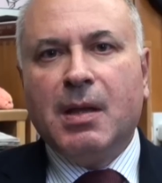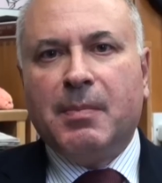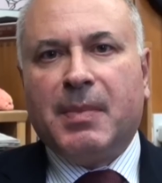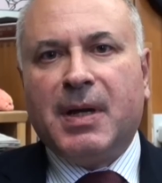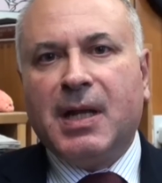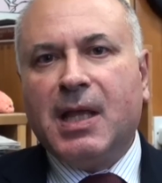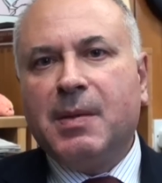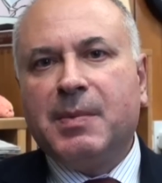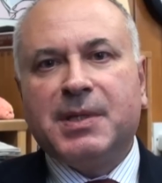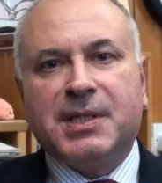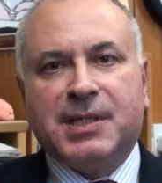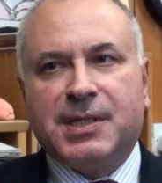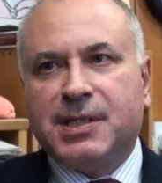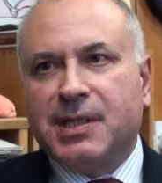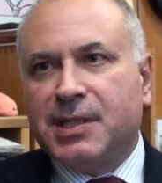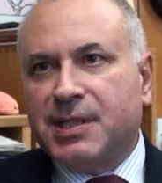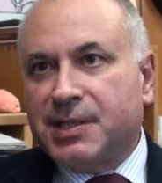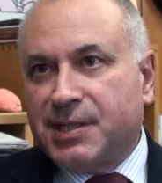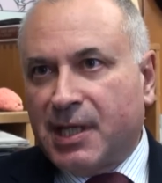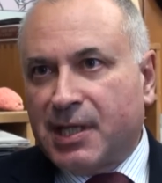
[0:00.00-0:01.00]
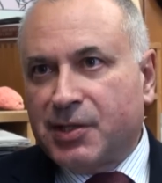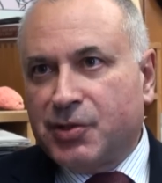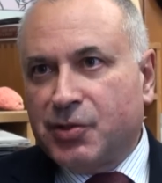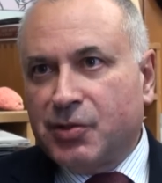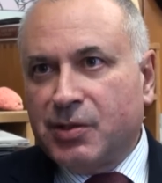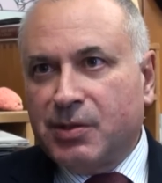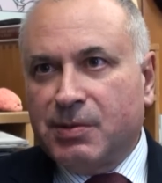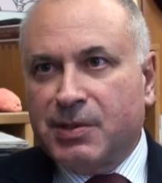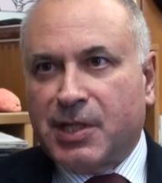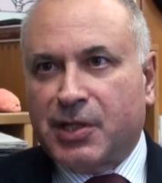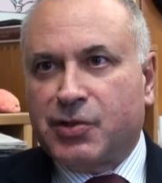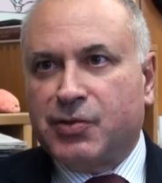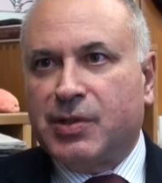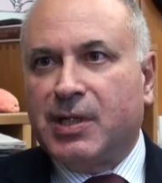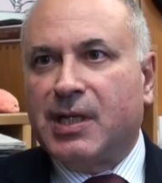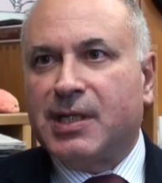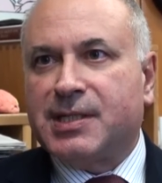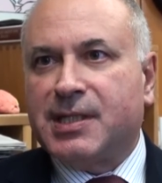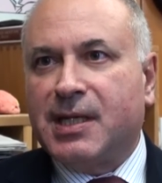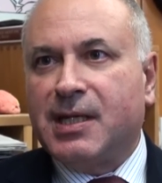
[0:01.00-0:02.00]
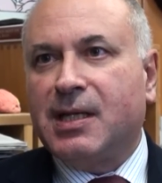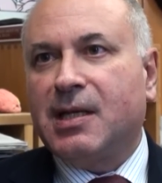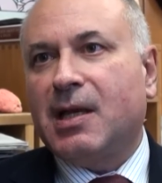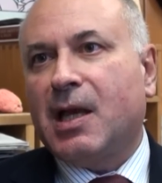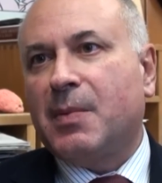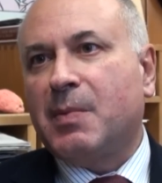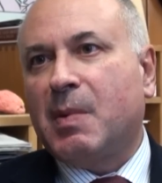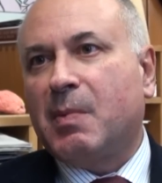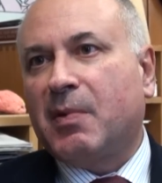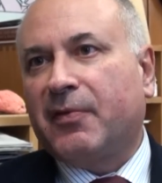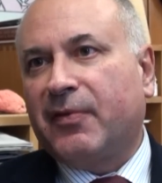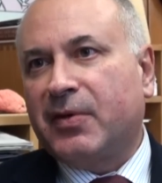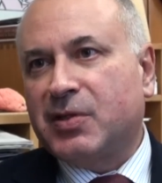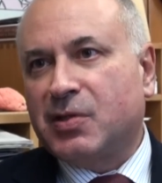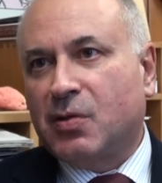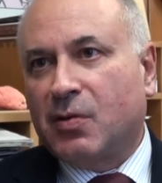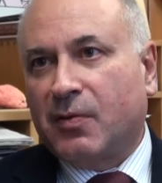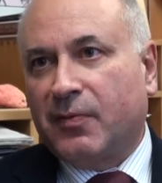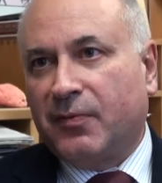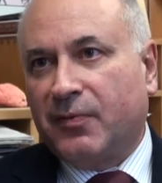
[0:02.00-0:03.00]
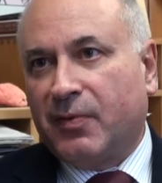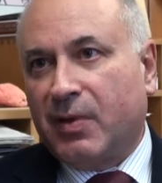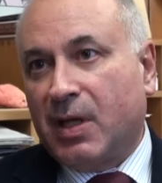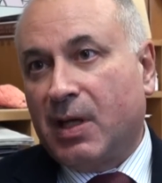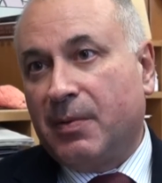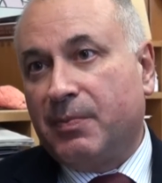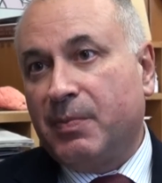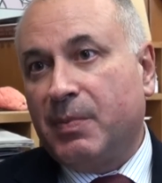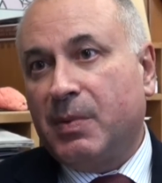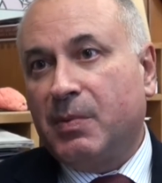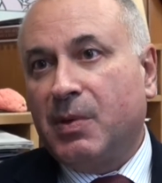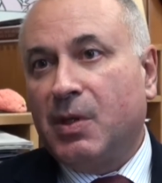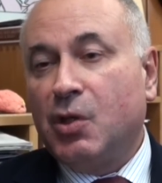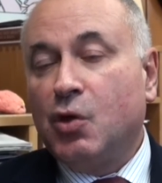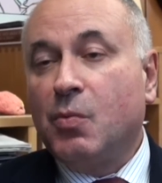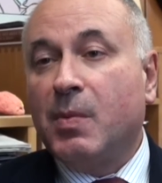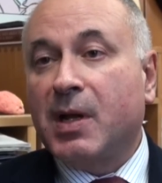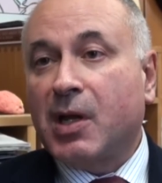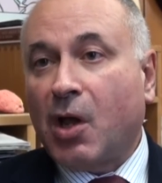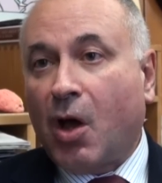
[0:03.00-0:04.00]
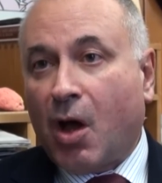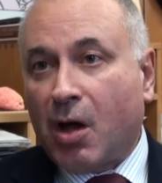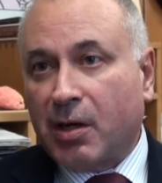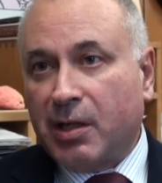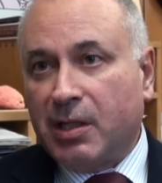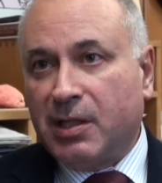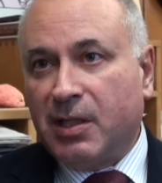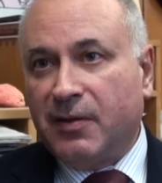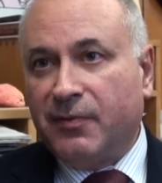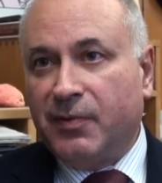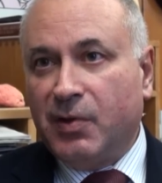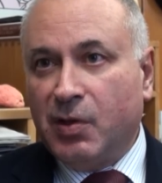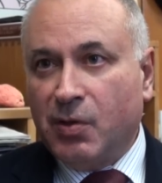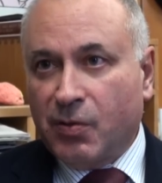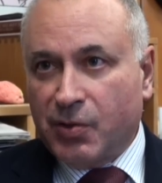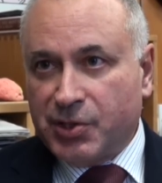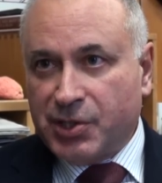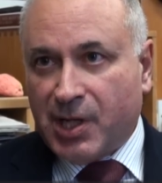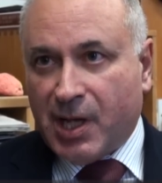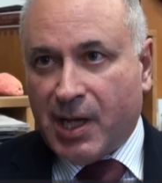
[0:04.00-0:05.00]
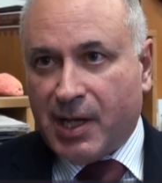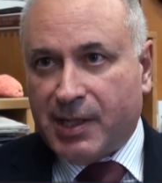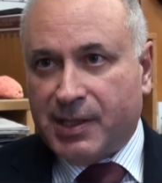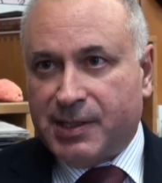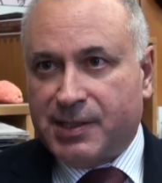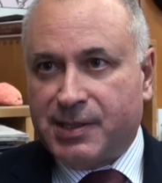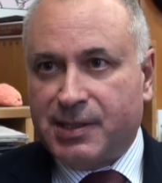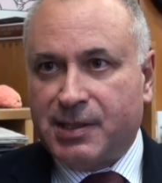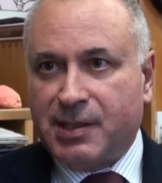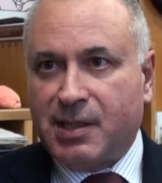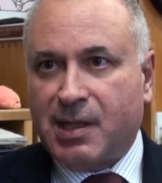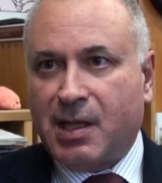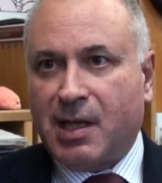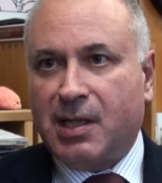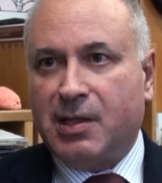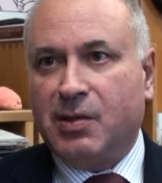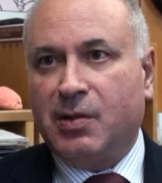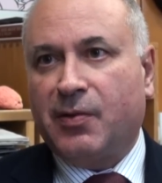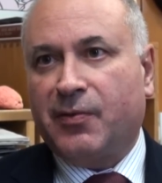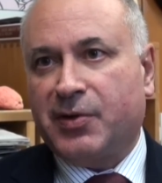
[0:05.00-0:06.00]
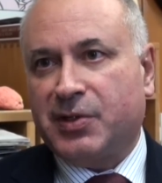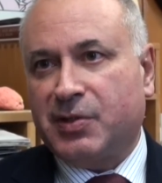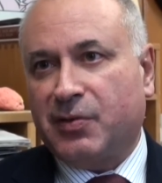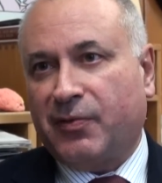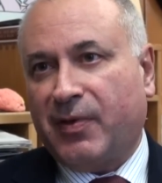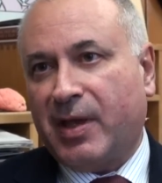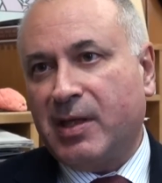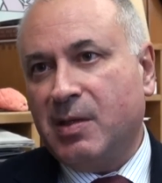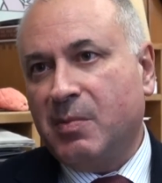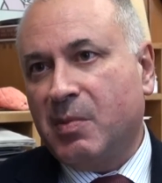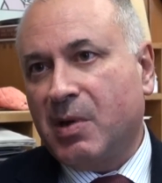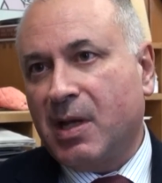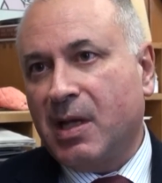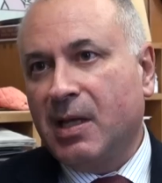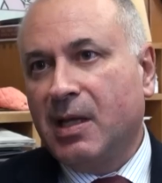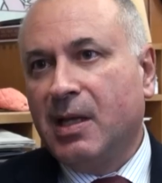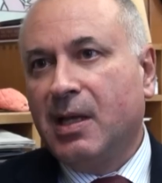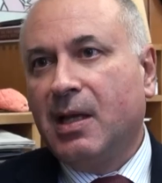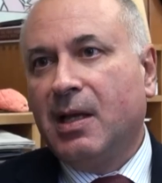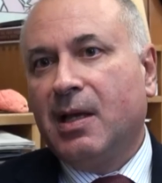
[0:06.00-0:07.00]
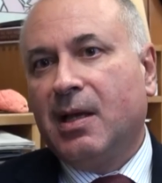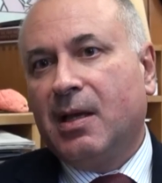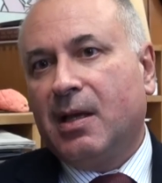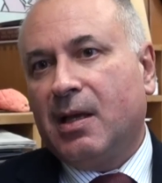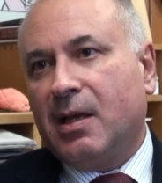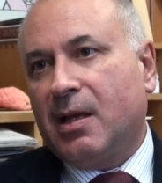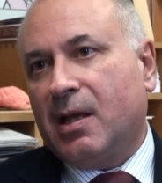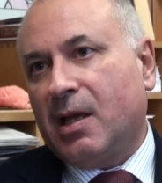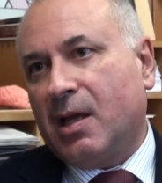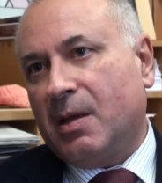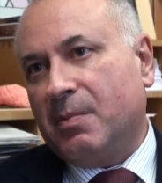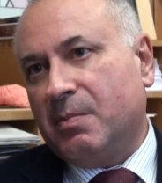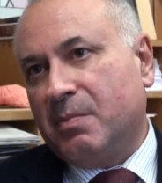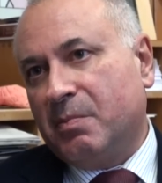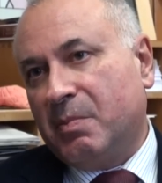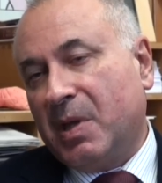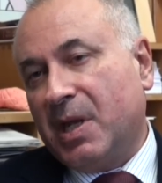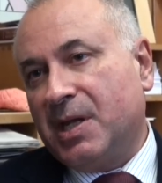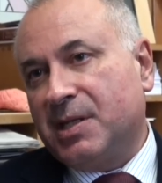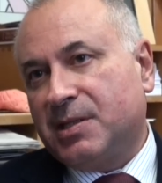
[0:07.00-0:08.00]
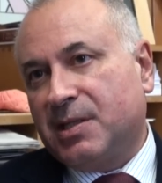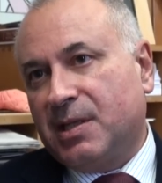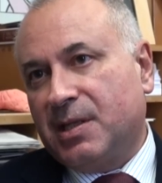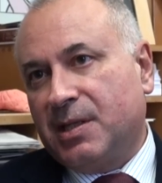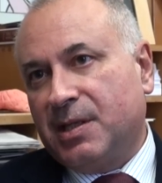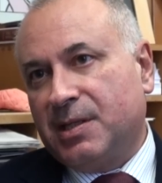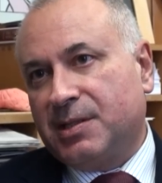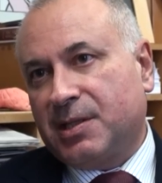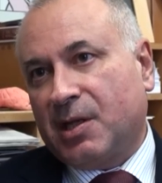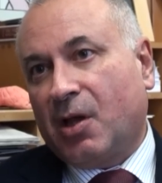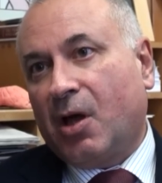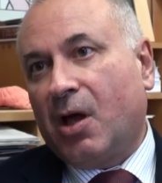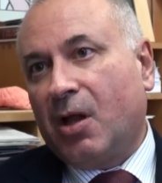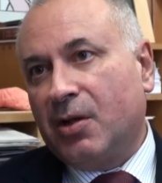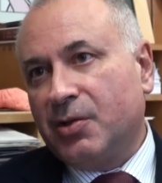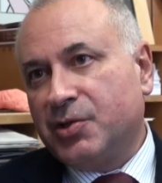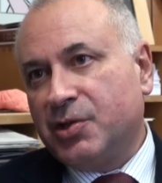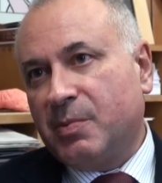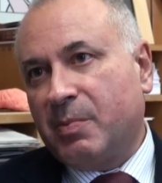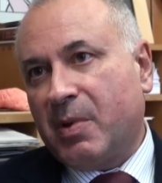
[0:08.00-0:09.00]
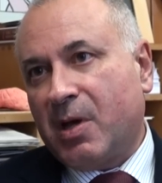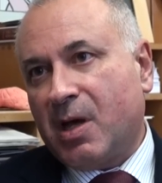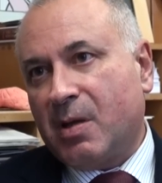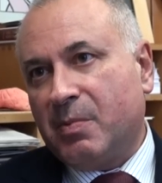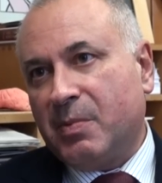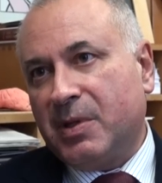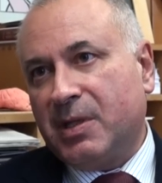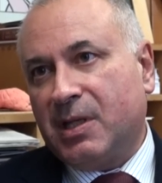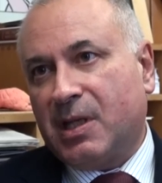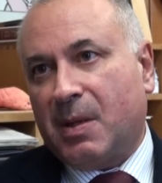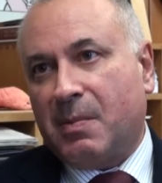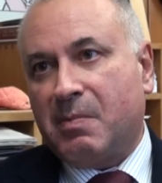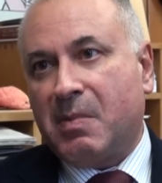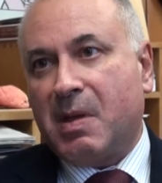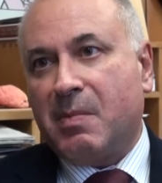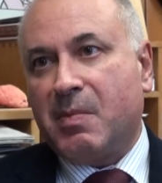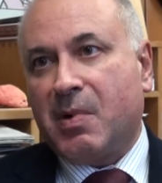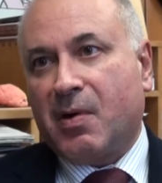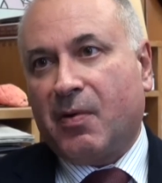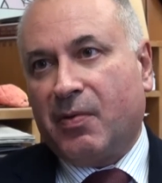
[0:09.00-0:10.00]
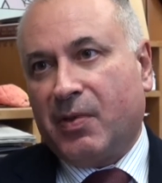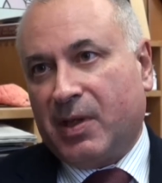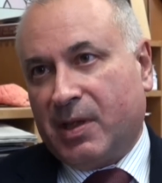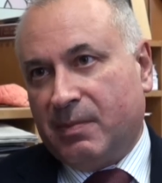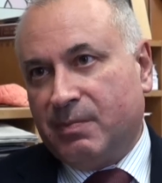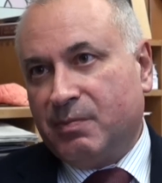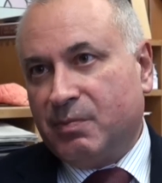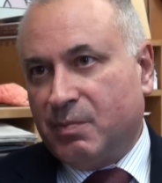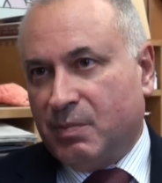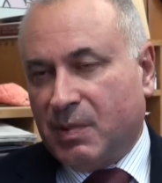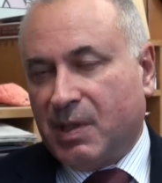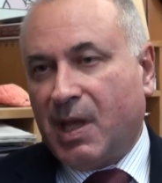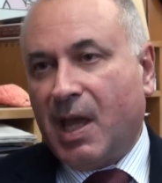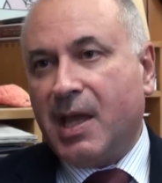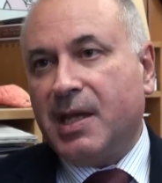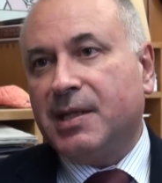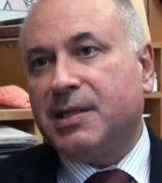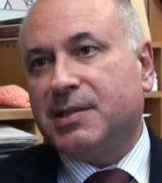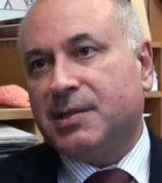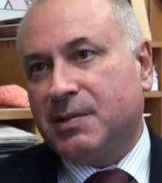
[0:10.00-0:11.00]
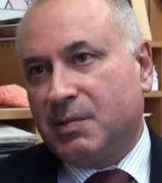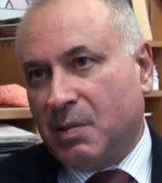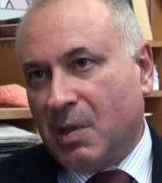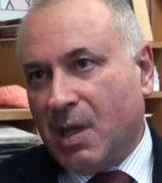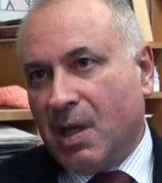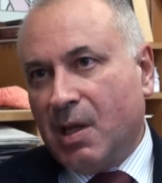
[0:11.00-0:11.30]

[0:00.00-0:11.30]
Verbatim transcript: My name is Sergio, Sergio Della Sala. I'm a professor of uh, human cognitive neuroscience at the University of Edinburgh and I'm based in the psychology department and I'm a member of the CCACE,